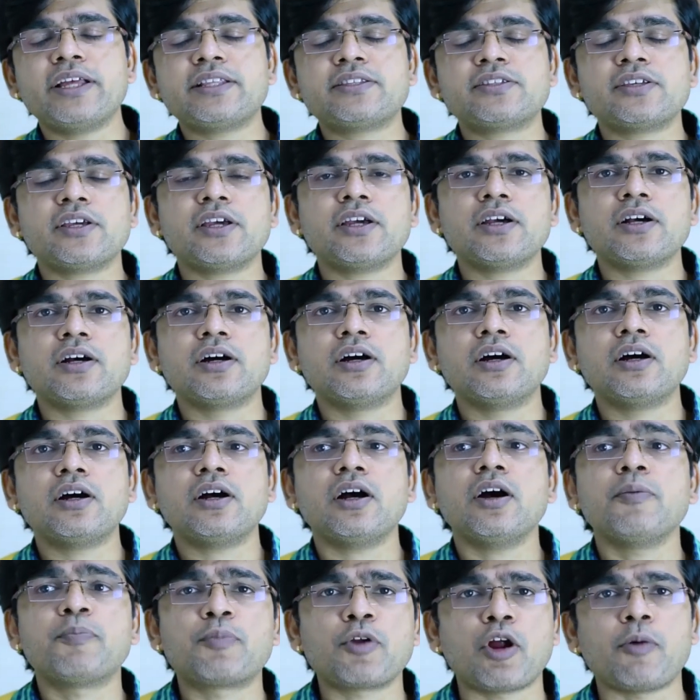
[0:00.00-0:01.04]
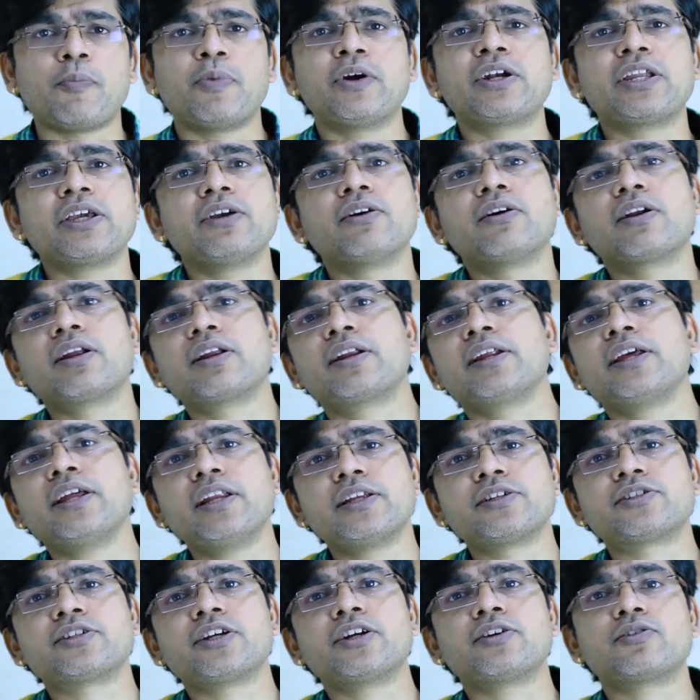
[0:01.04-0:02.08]
let's say, a property or a
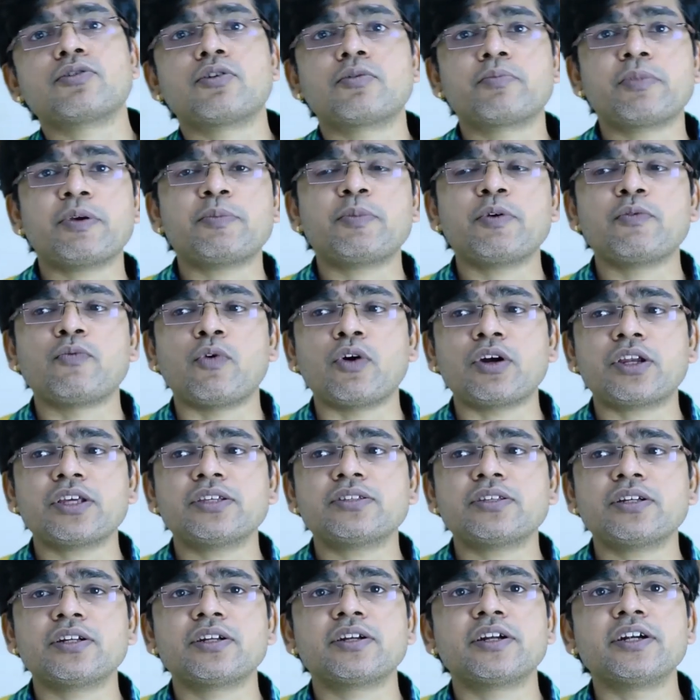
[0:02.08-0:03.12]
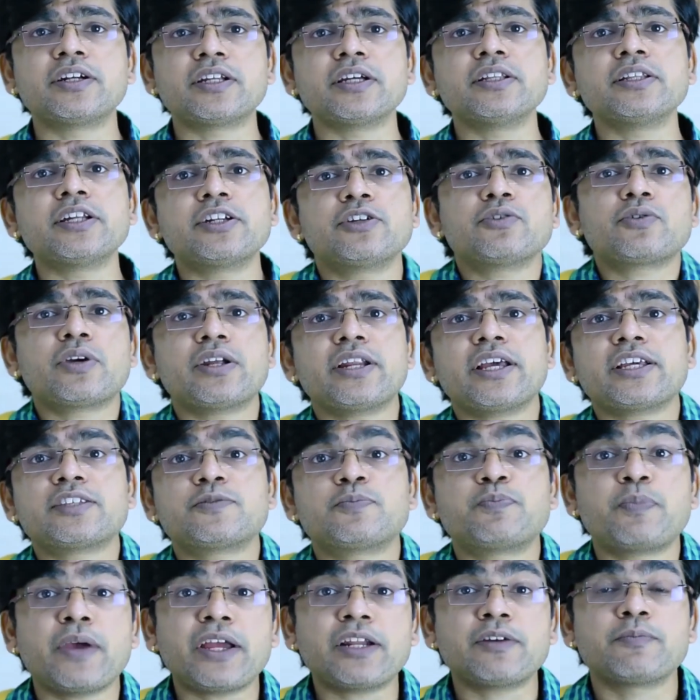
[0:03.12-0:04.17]
real estate, or maybe what is a return that you can
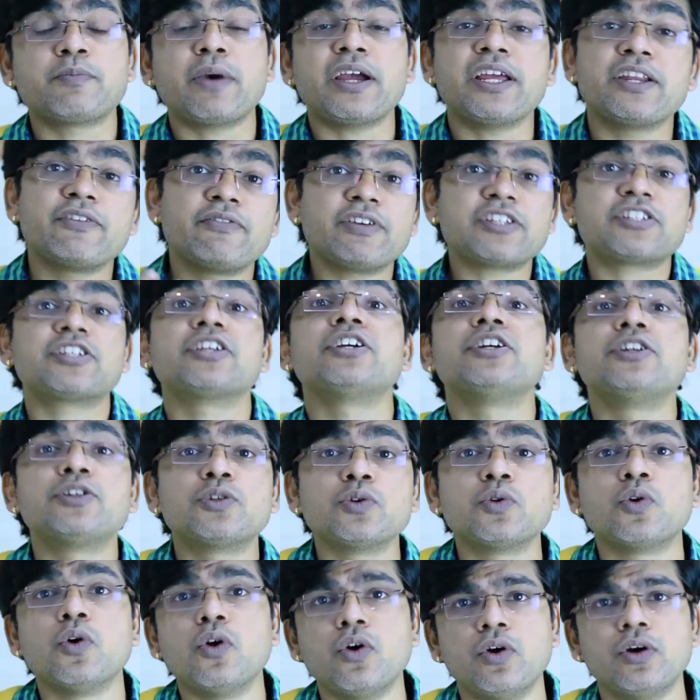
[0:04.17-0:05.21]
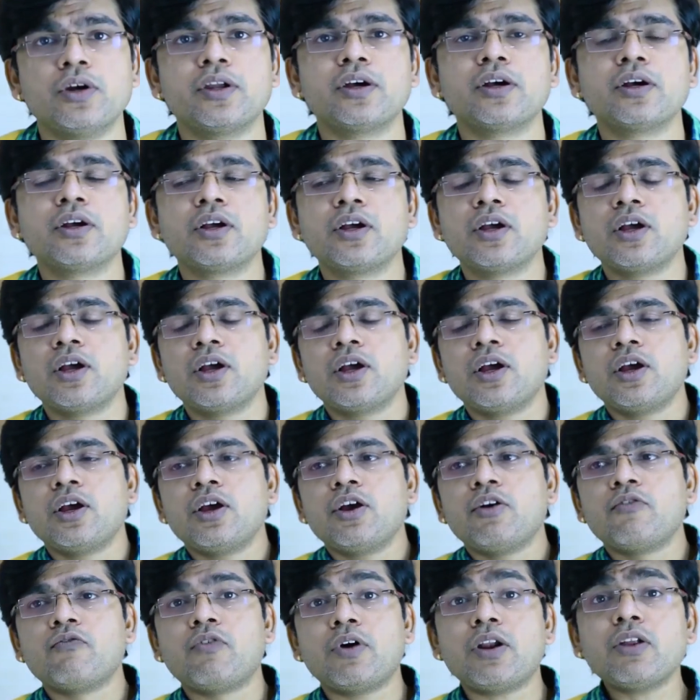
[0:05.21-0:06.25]
expect by investing into gold?
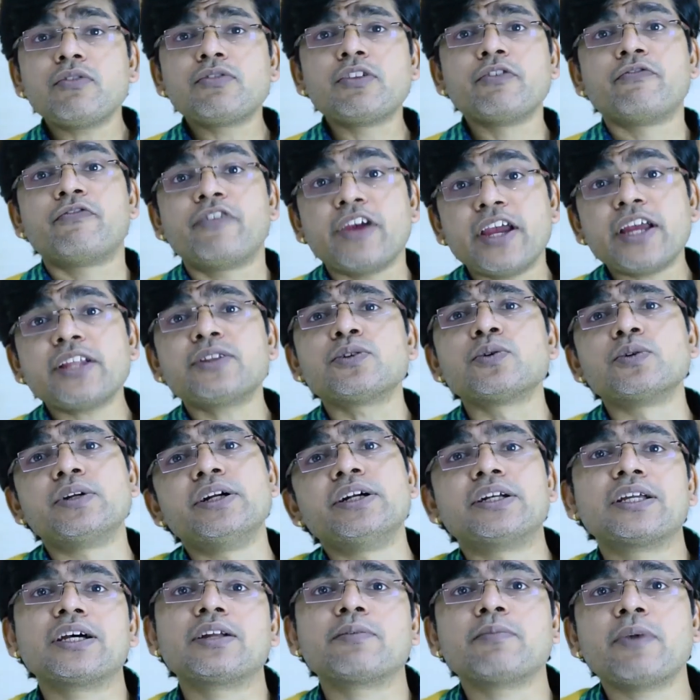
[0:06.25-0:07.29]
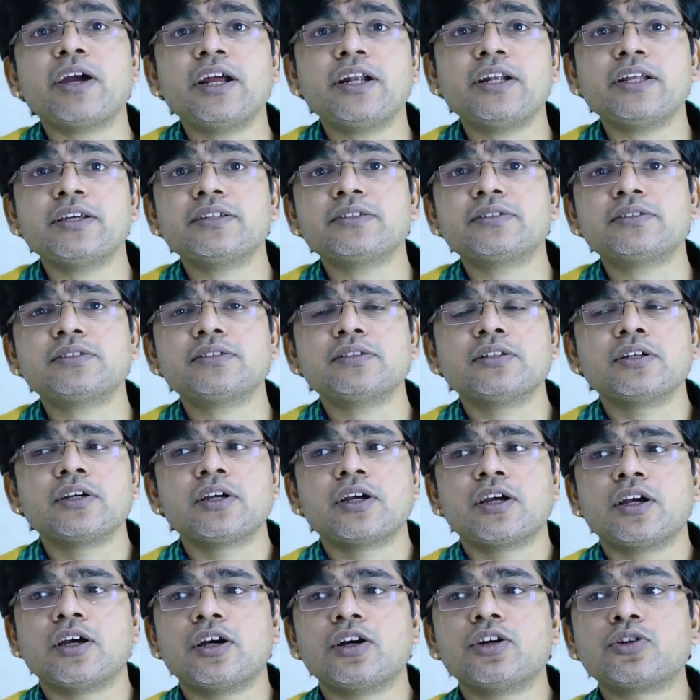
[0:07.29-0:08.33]
One of the way to determine is
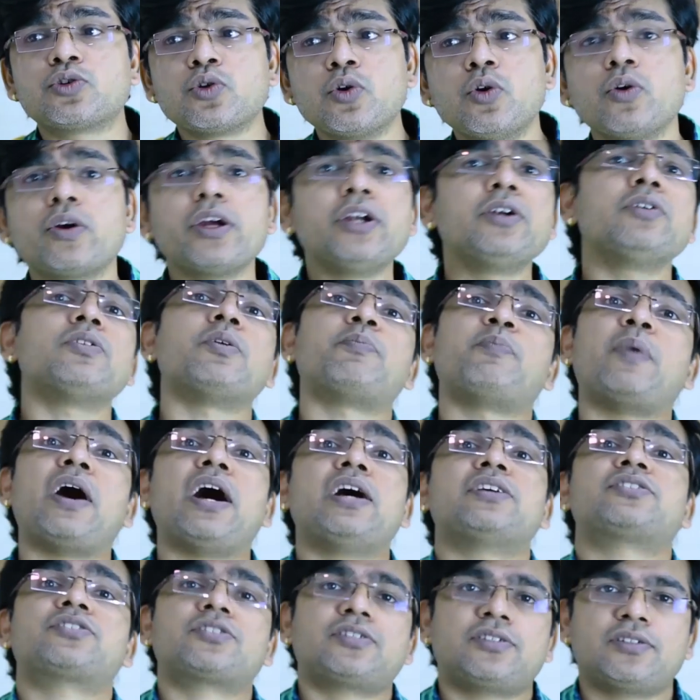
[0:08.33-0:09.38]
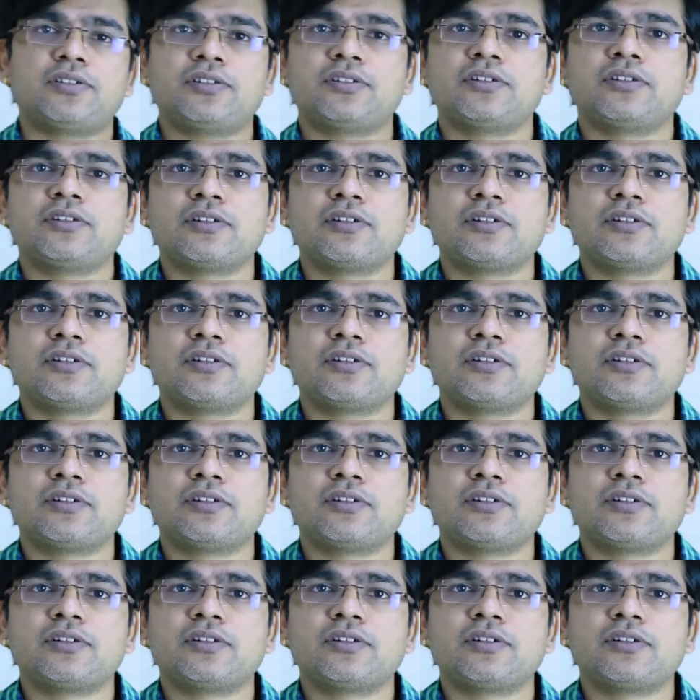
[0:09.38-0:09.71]
to look into the past.